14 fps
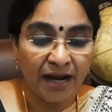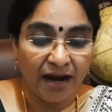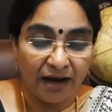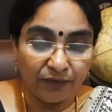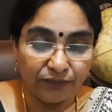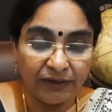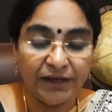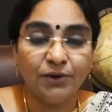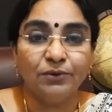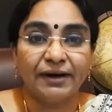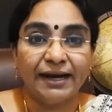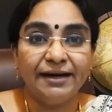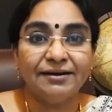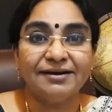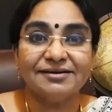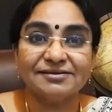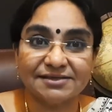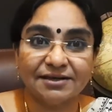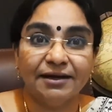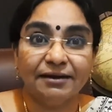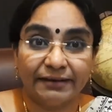After you write, it
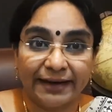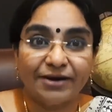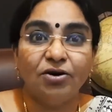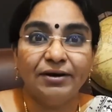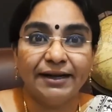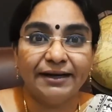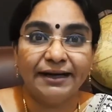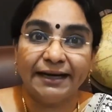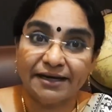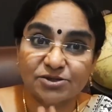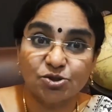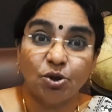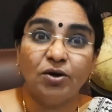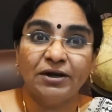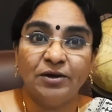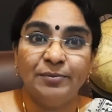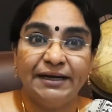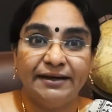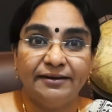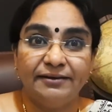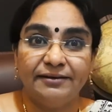is recorded, it is
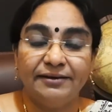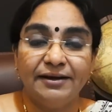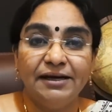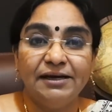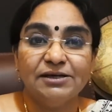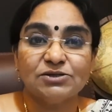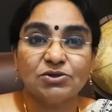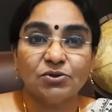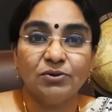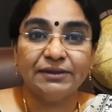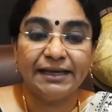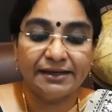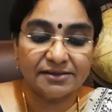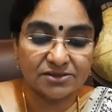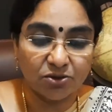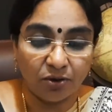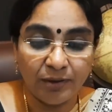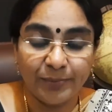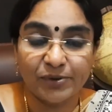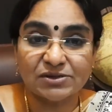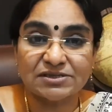documented. So there is
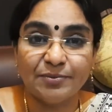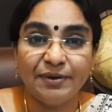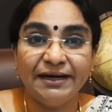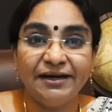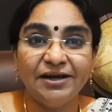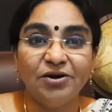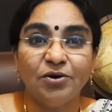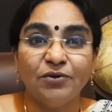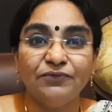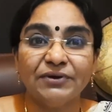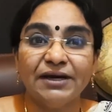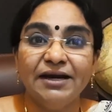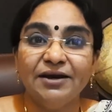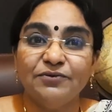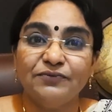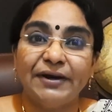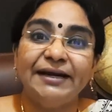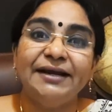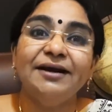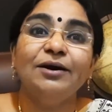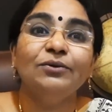all possibility of
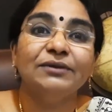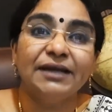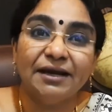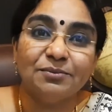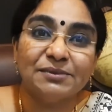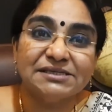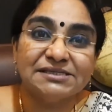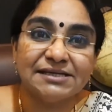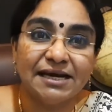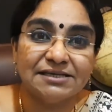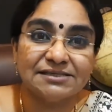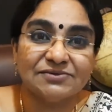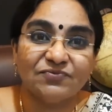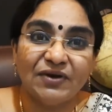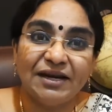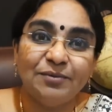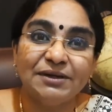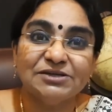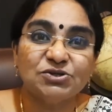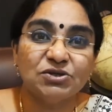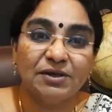finding out their mistakes. Very
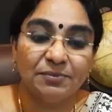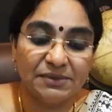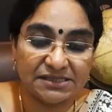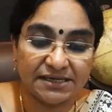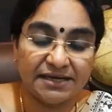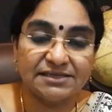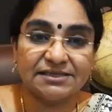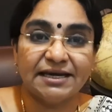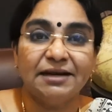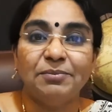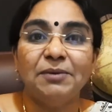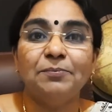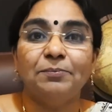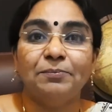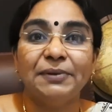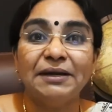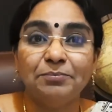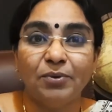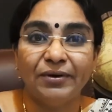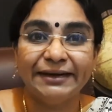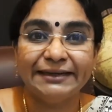much the mistakes can be
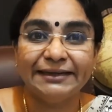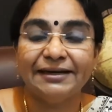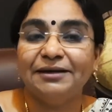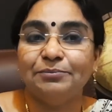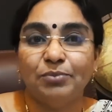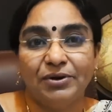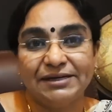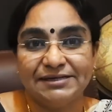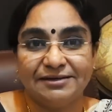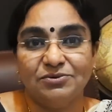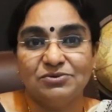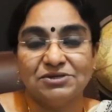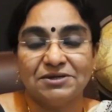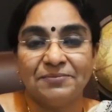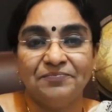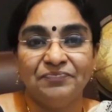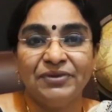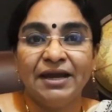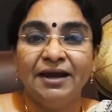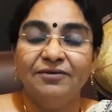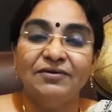pinpointed and pointed out.
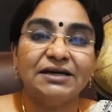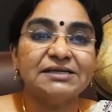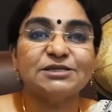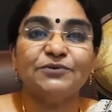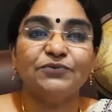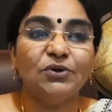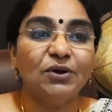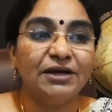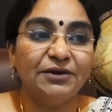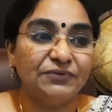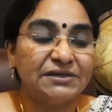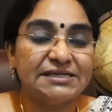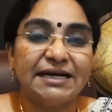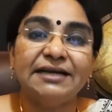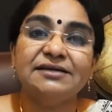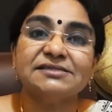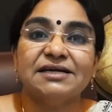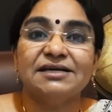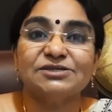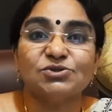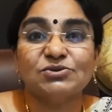Whereas if a child is
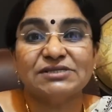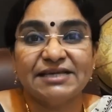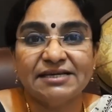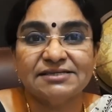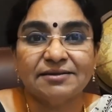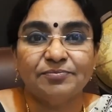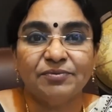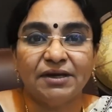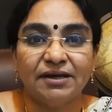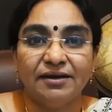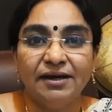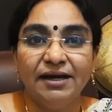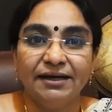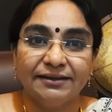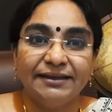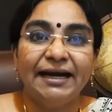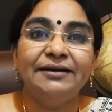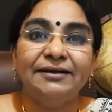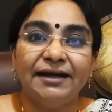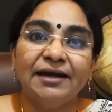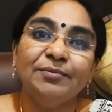asked to say something,
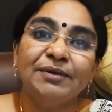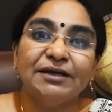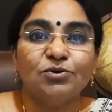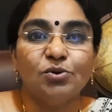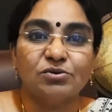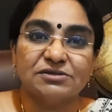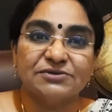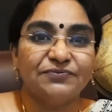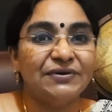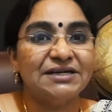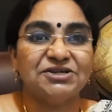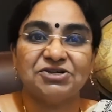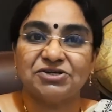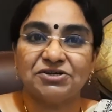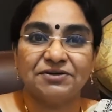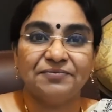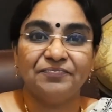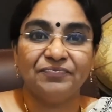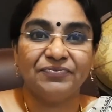that time it goes, finish.